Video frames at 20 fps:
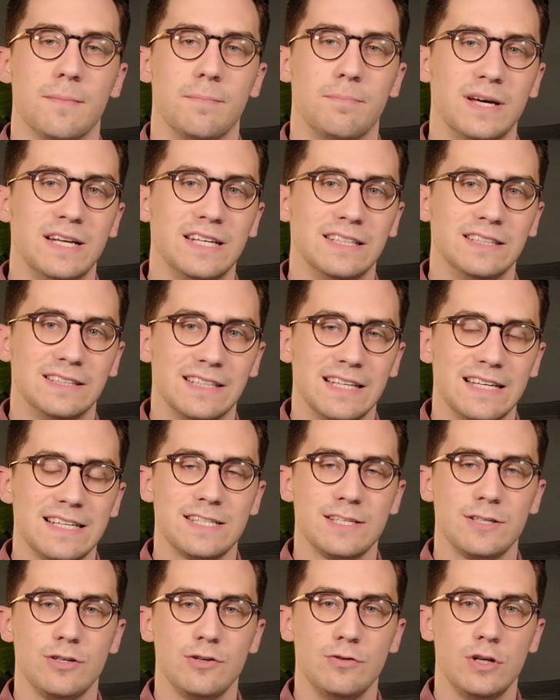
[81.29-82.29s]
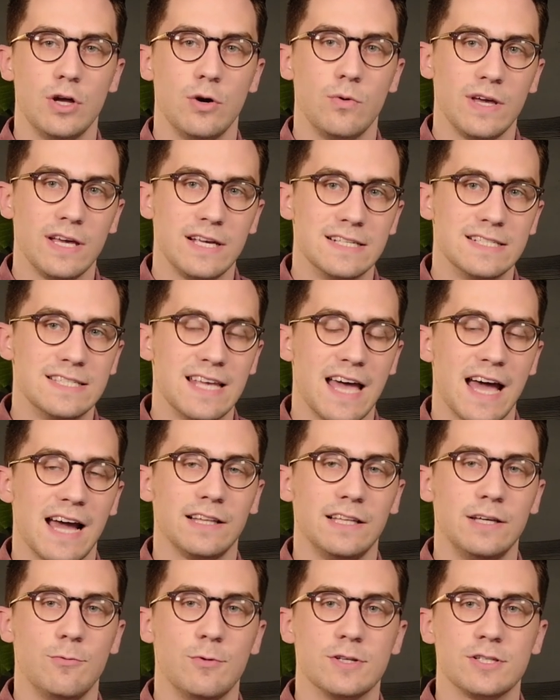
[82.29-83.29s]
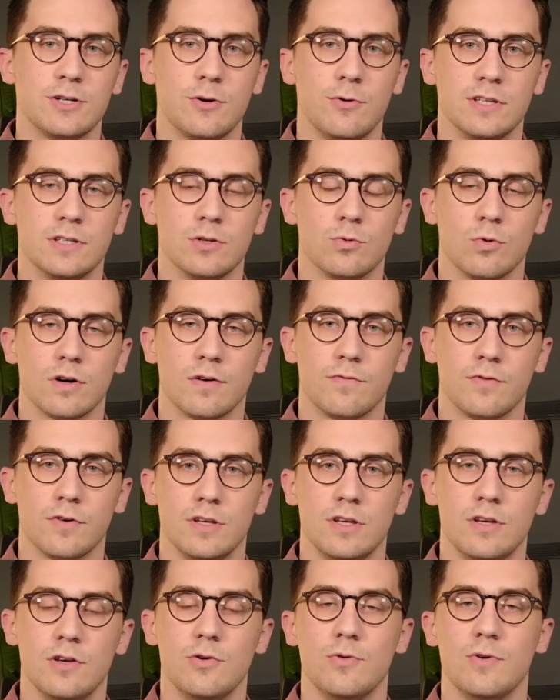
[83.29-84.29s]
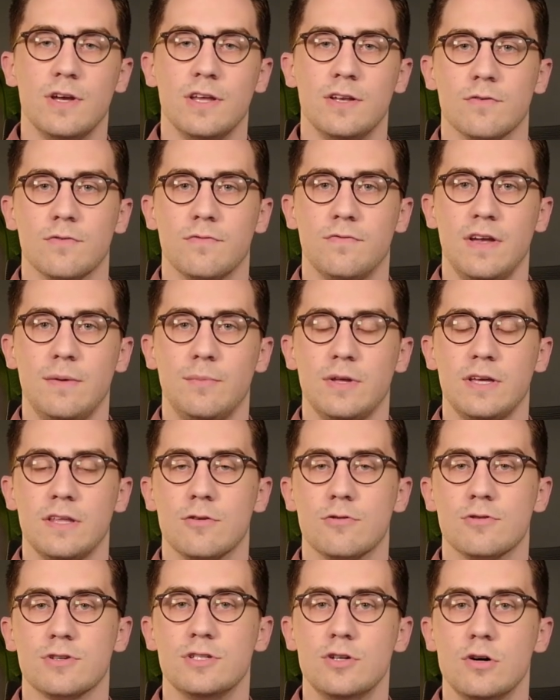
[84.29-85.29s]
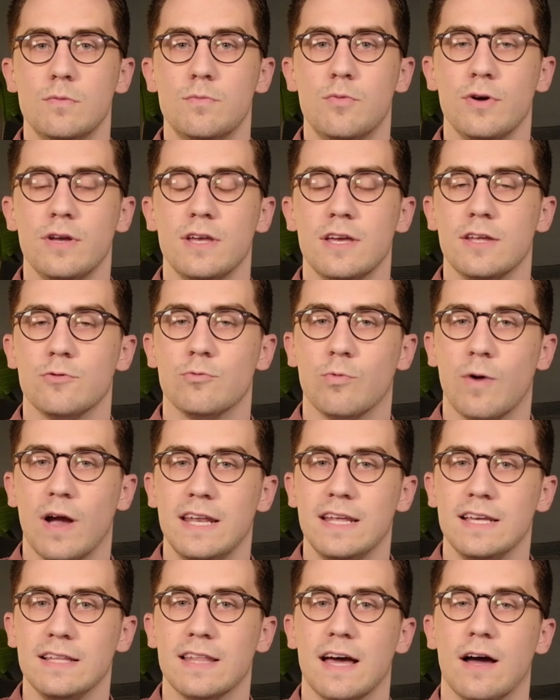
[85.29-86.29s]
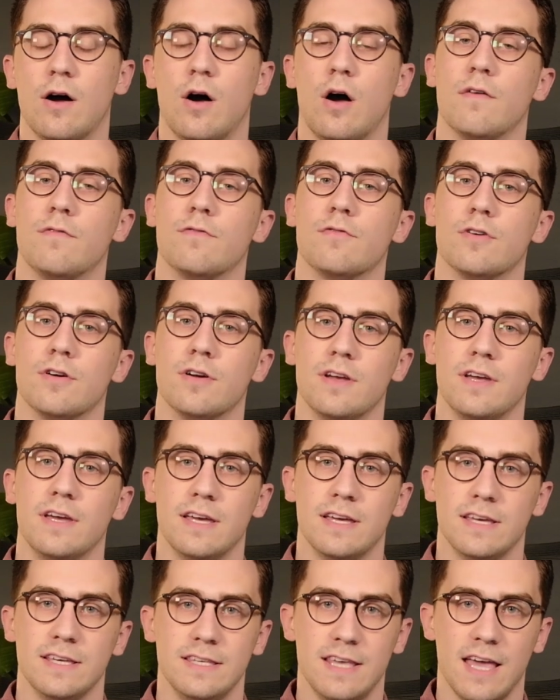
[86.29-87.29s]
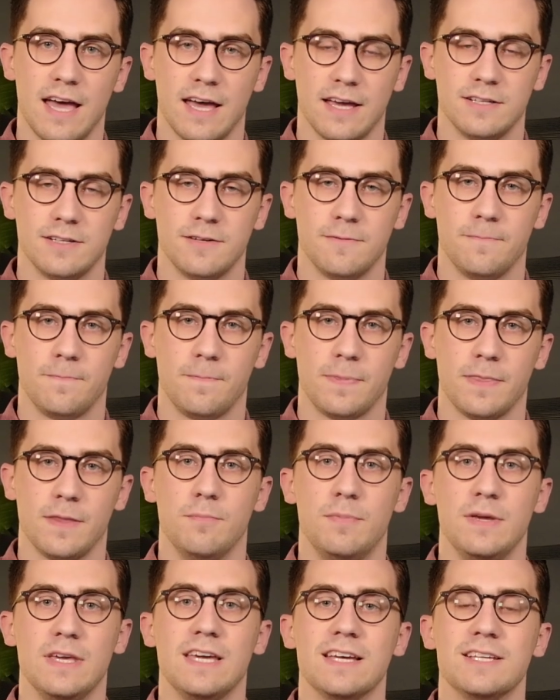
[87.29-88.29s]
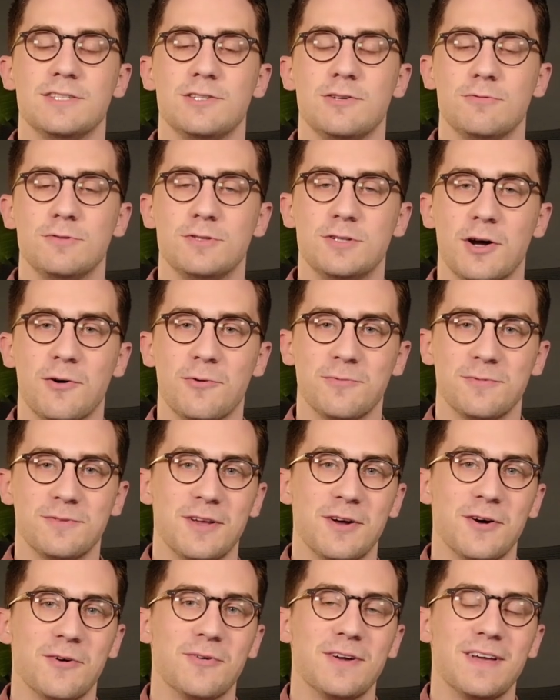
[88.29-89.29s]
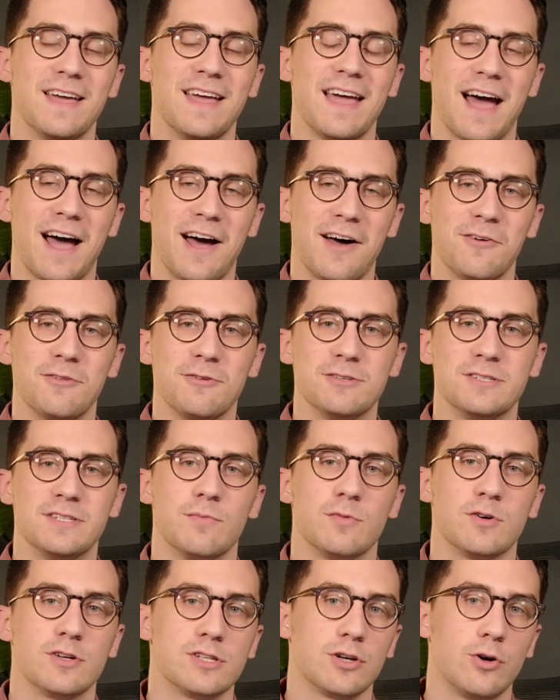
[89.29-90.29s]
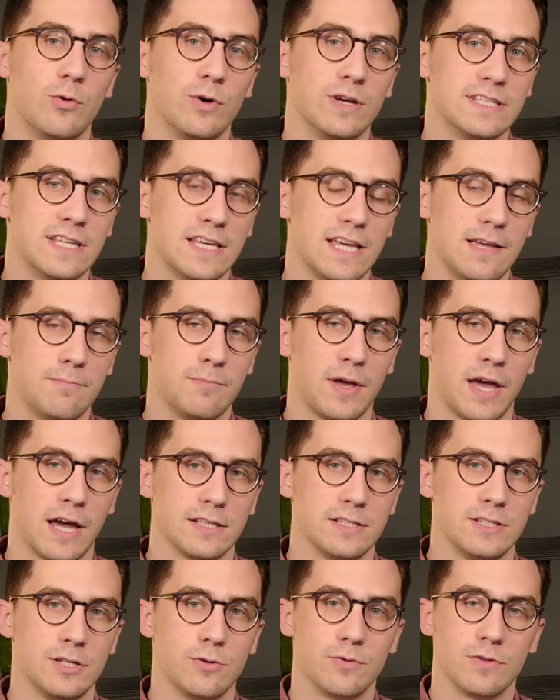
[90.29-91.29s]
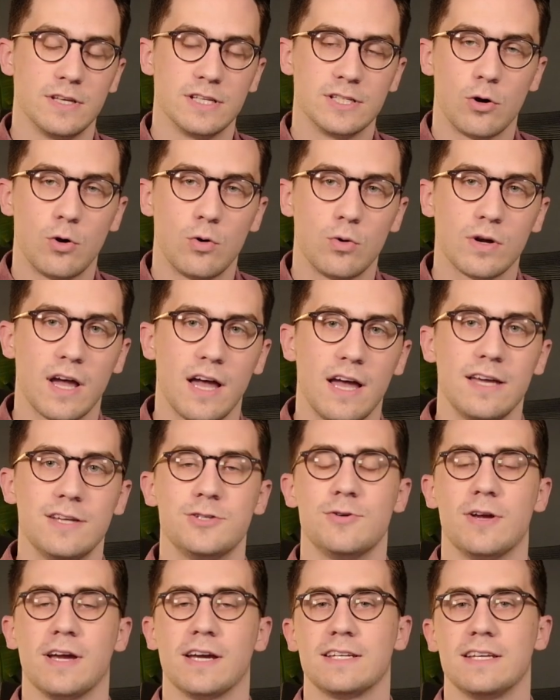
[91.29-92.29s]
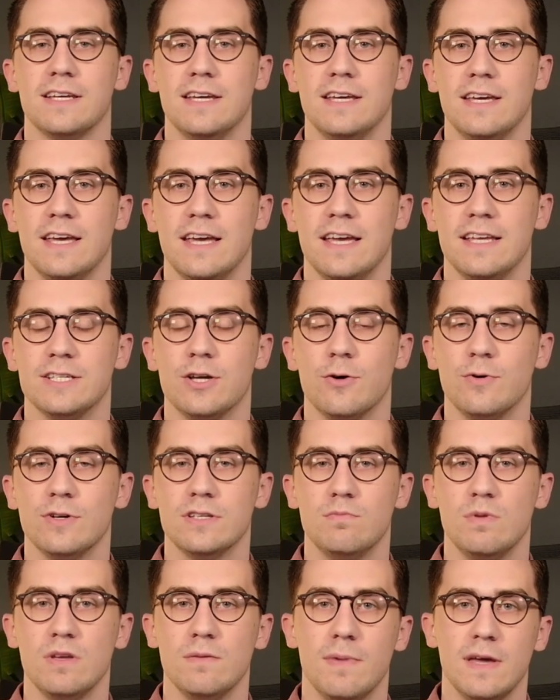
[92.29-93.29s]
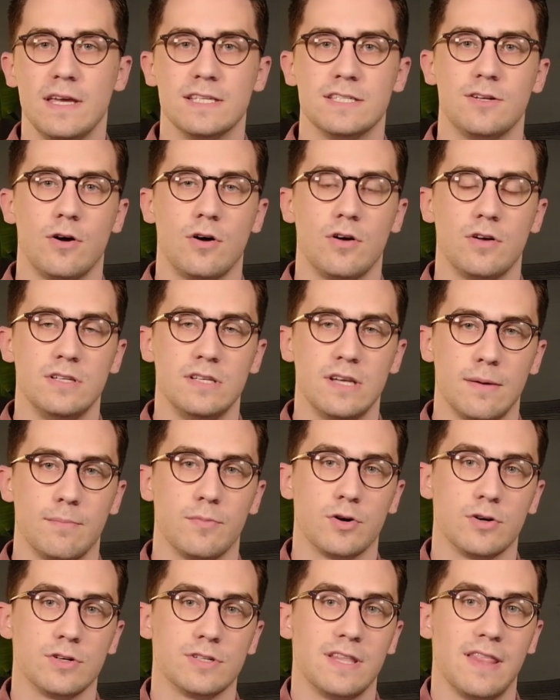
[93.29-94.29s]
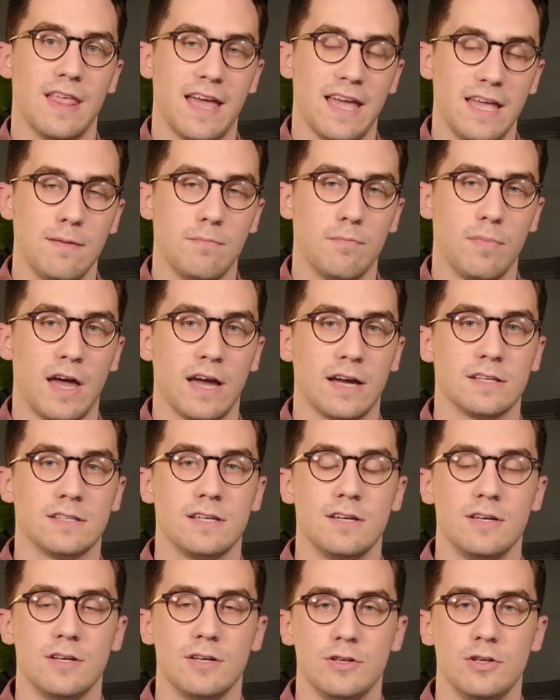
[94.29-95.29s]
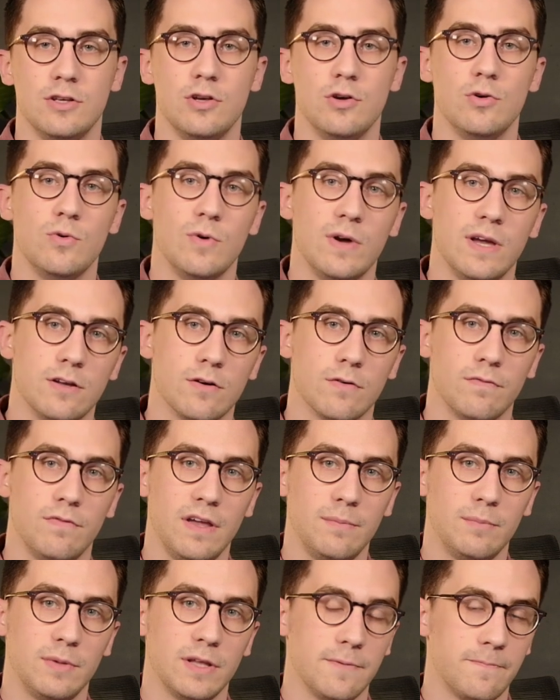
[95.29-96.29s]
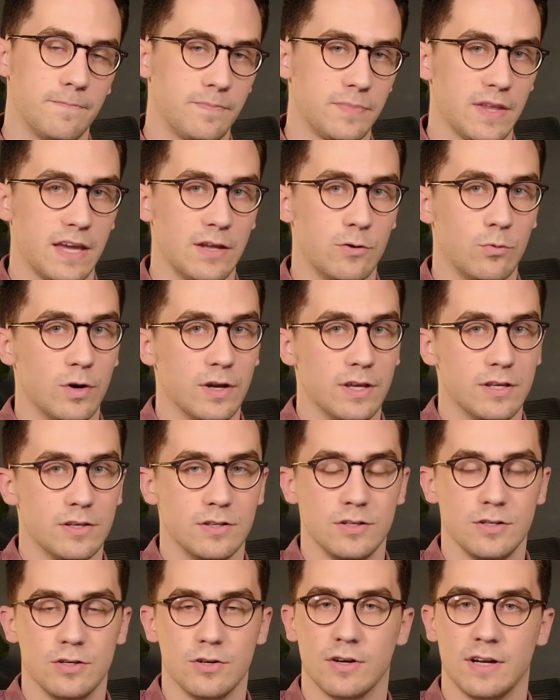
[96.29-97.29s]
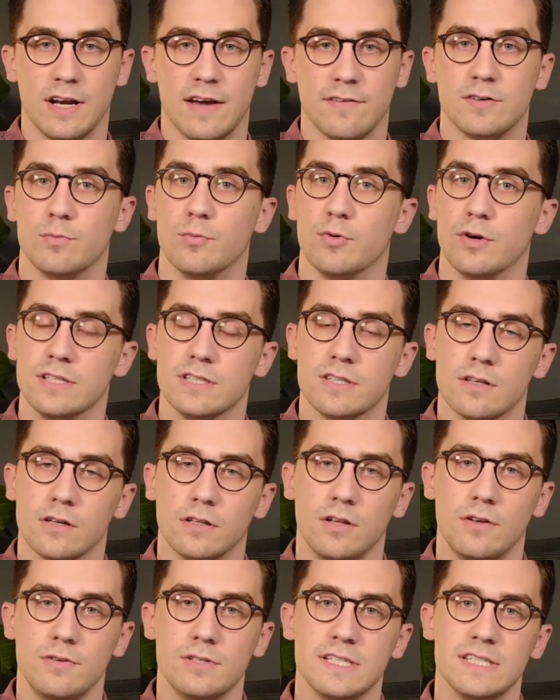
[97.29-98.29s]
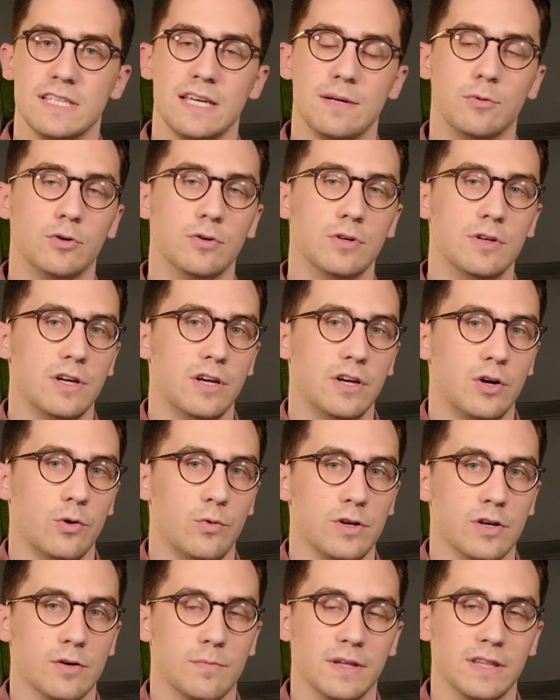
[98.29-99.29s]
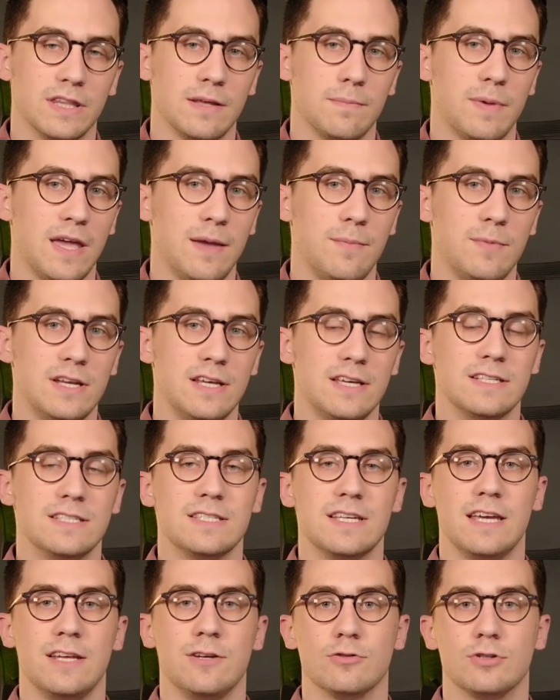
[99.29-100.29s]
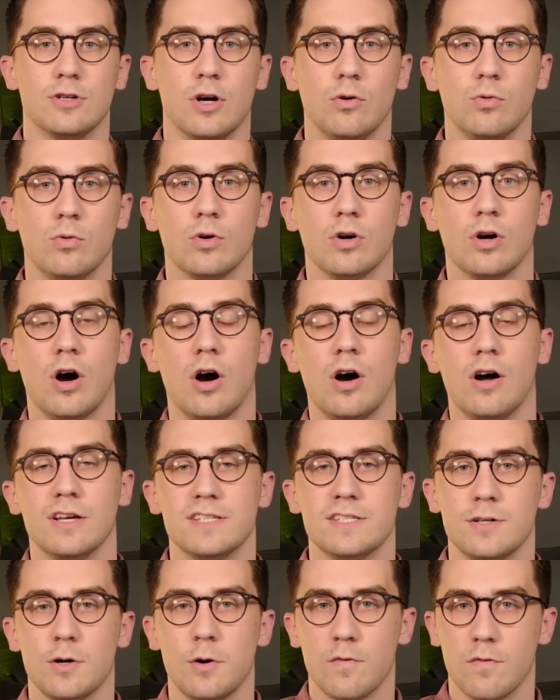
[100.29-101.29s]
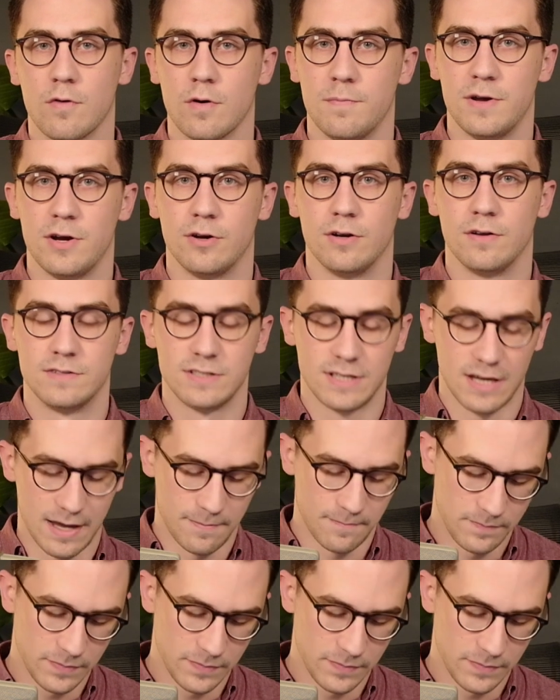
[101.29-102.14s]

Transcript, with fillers: But unless you know exactly what's going to work for you and your family, there's no point in writing that offer yet, because you don't know how those numbers are going to impact you. This whole contract is going to be based on numbers that impact you and your family and what you're going to have to bring to the closing table, what your monthly payment is, and your total cost over a period of time.